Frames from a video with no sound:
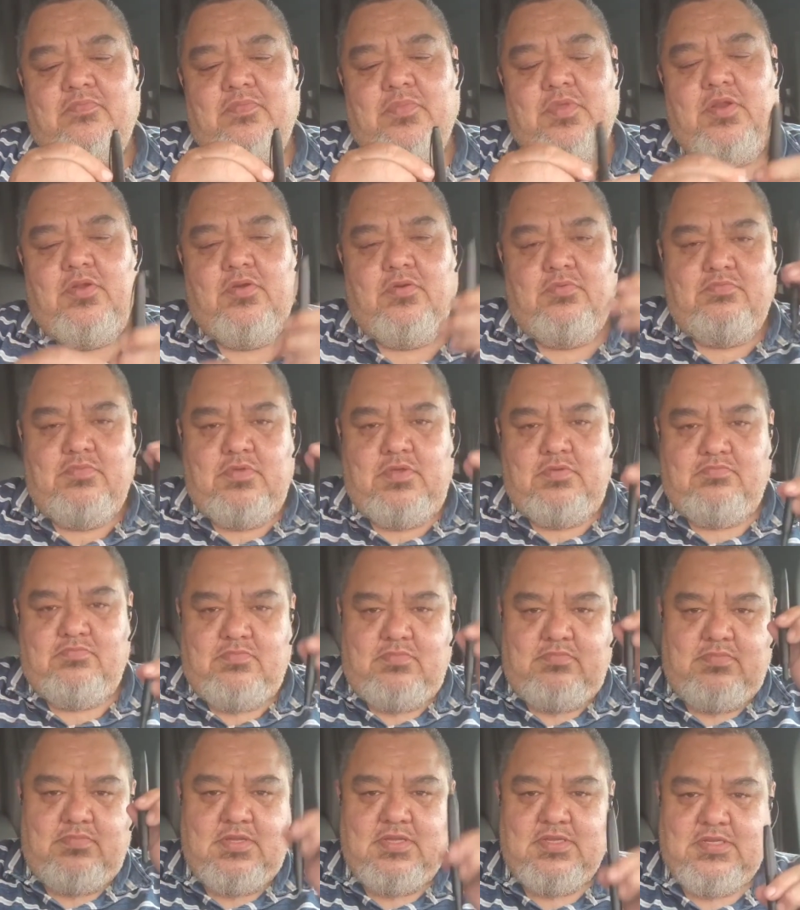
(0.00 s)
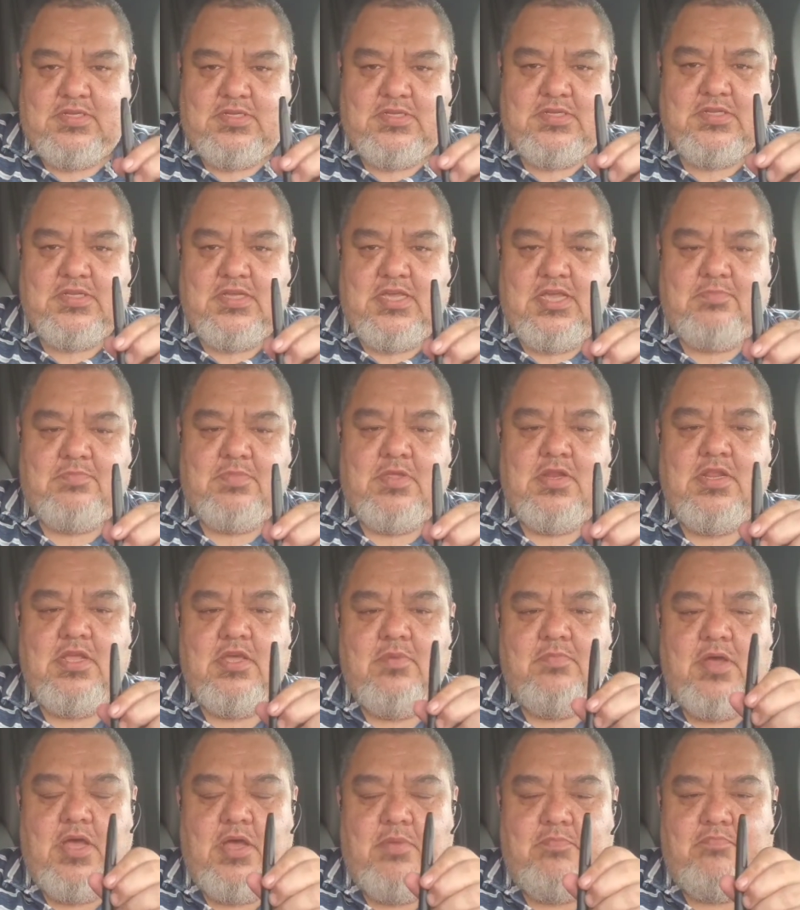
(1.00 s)
You know, this is to keep the
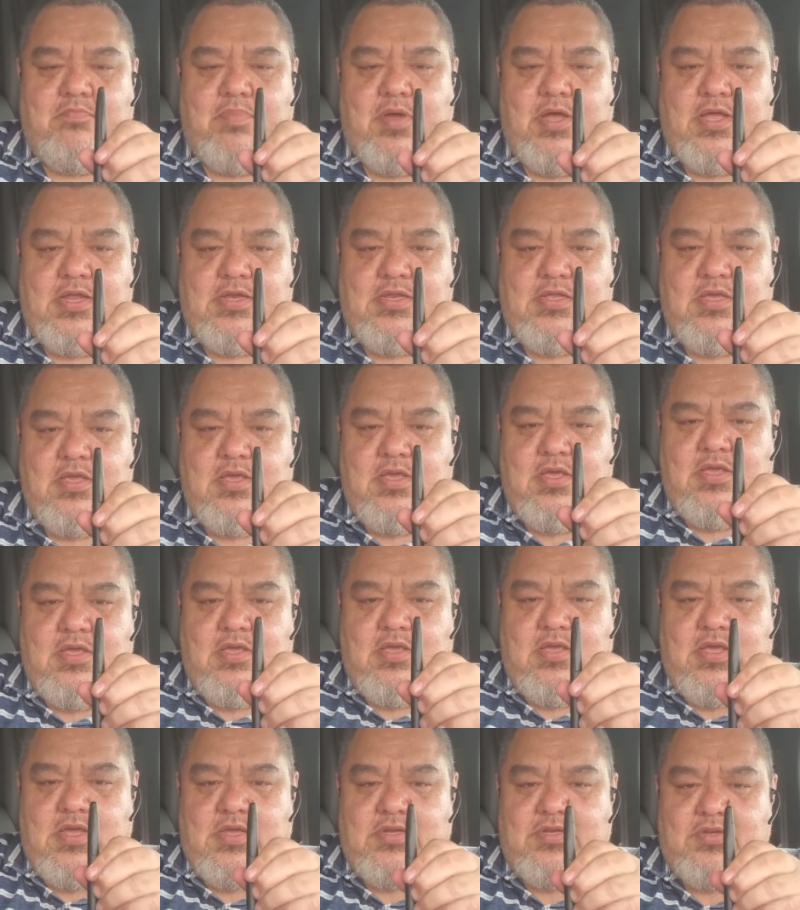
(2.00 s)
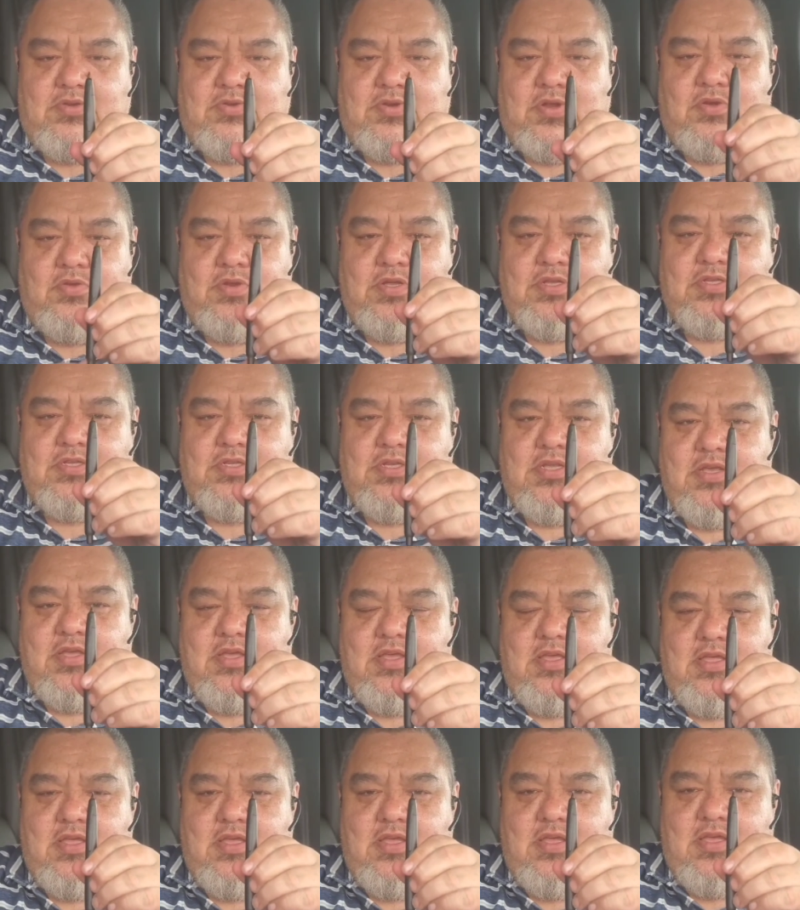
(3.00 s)
nib up, but as you'll notice,
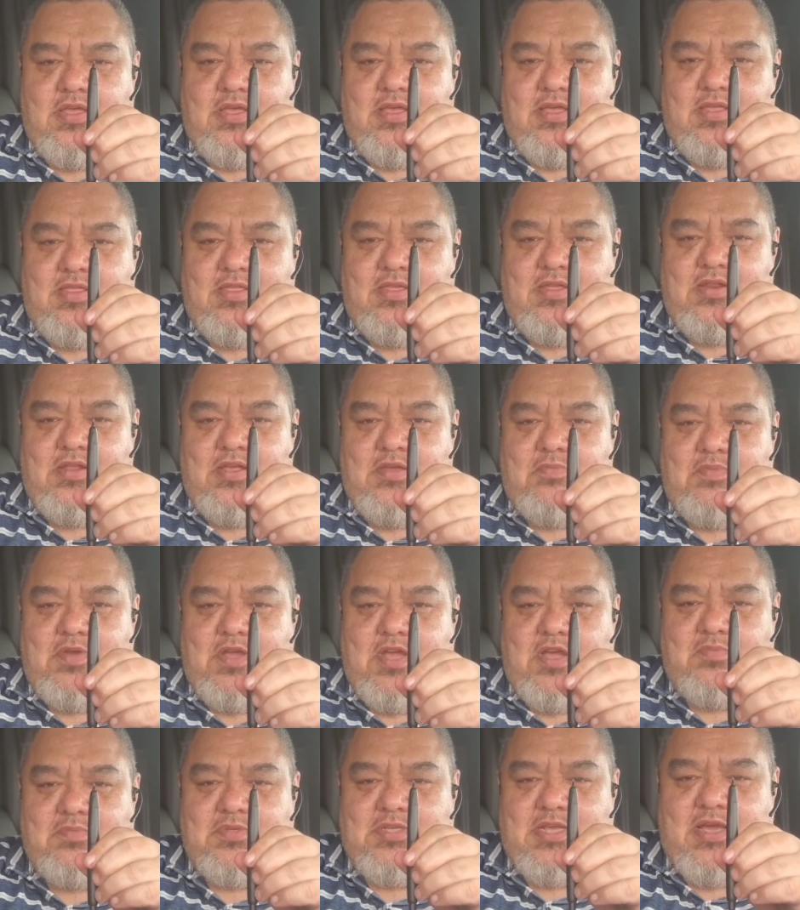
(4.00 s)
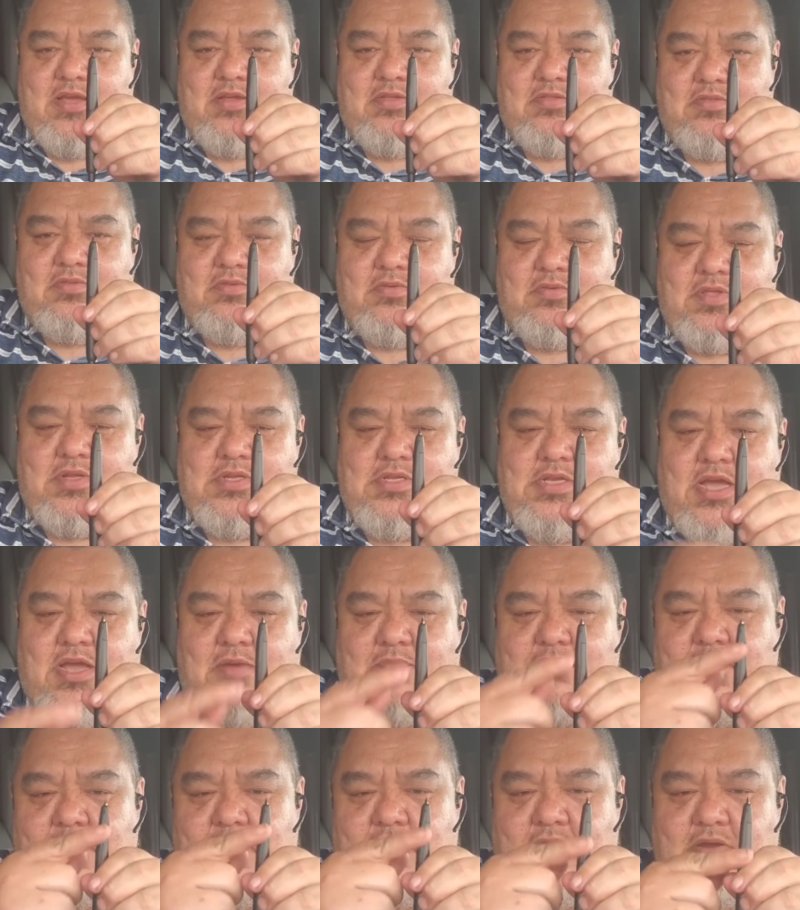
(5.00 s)
the nib comes out through the
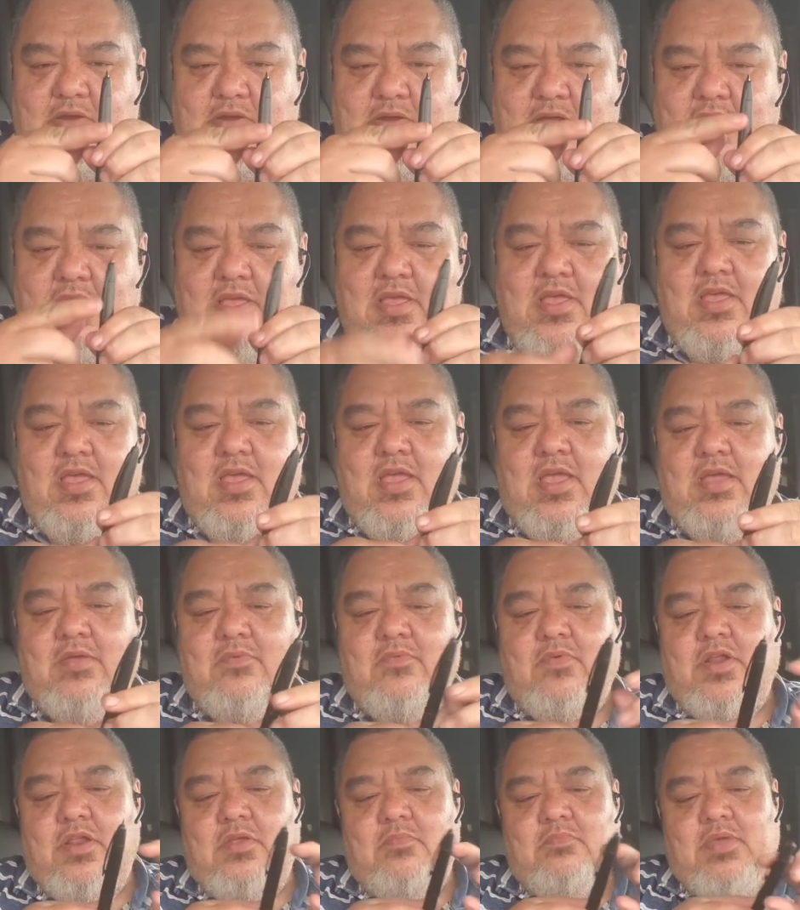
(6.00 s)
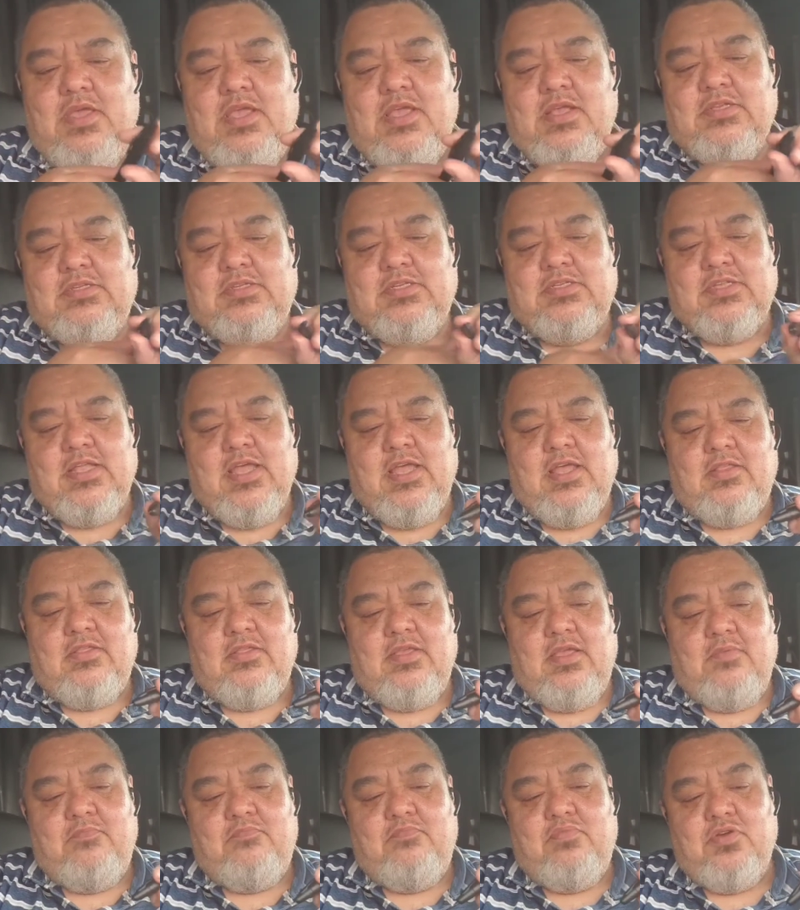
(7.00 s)
top there, and what it means is that
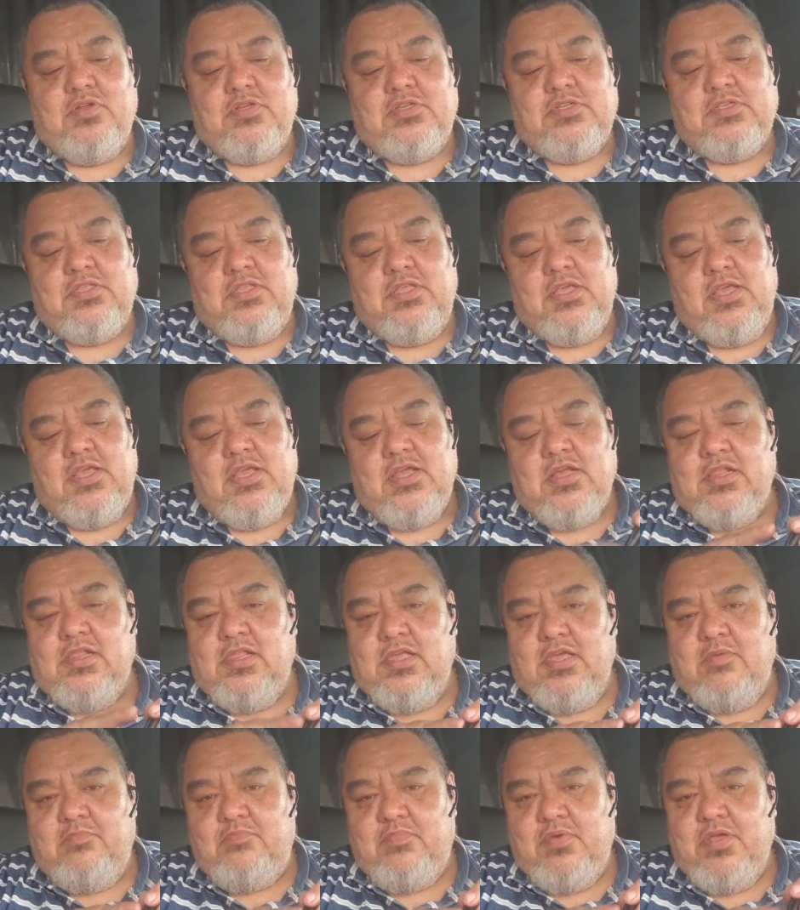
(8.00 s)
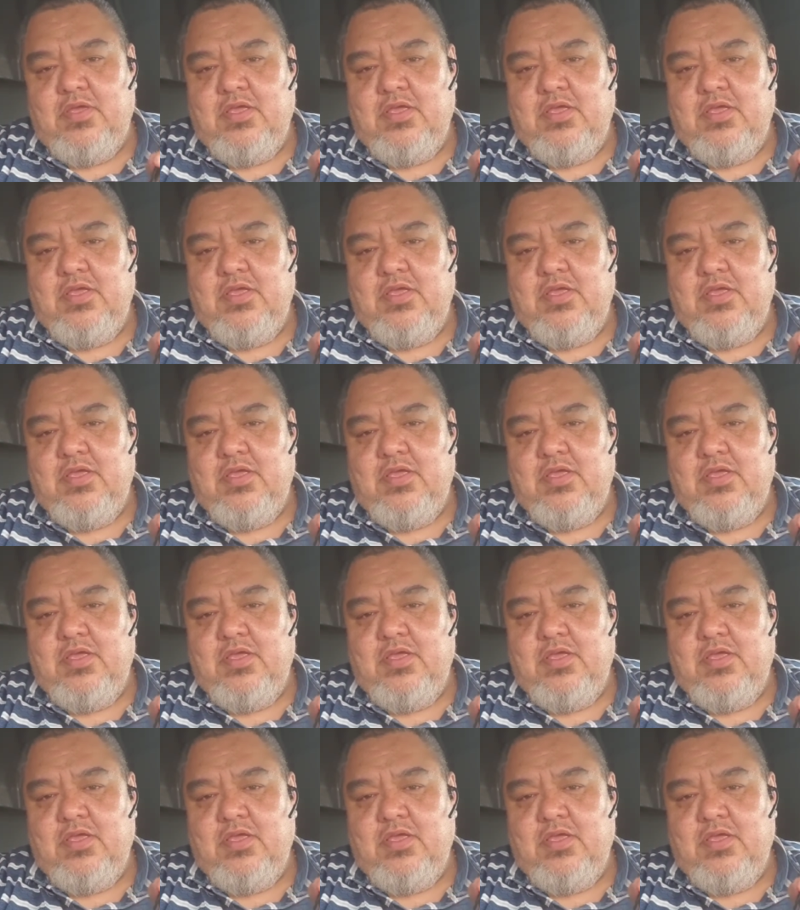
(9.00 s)
it puts the clip